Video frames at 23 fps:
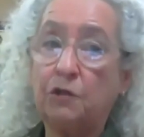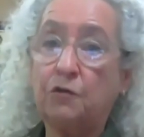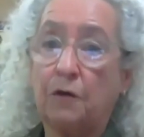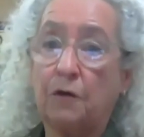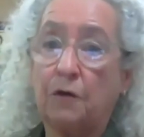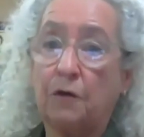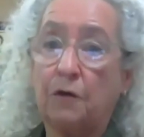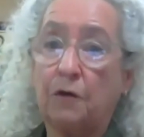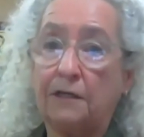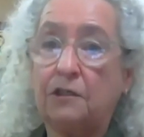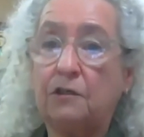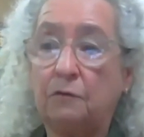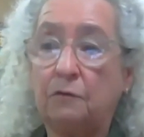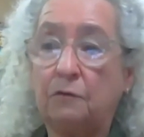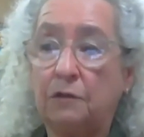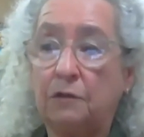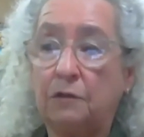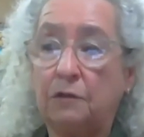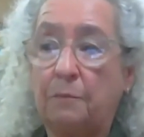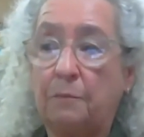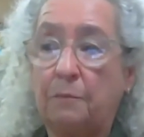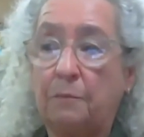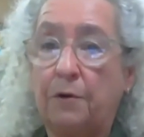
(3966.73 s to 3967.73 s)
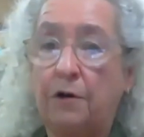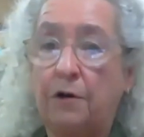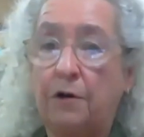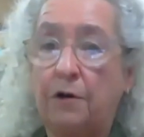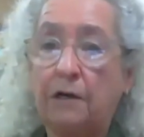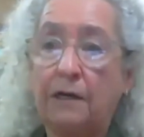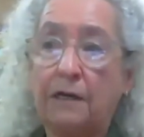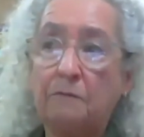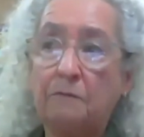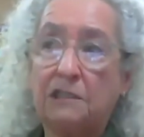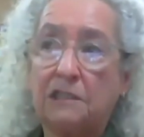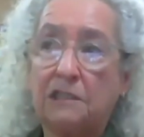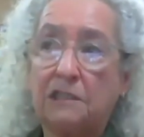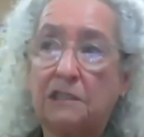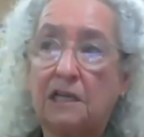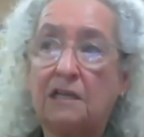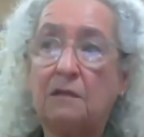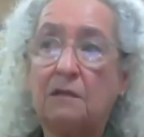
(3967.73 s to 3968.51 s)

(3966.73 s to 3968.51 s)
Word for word: tried to do in the book and i would say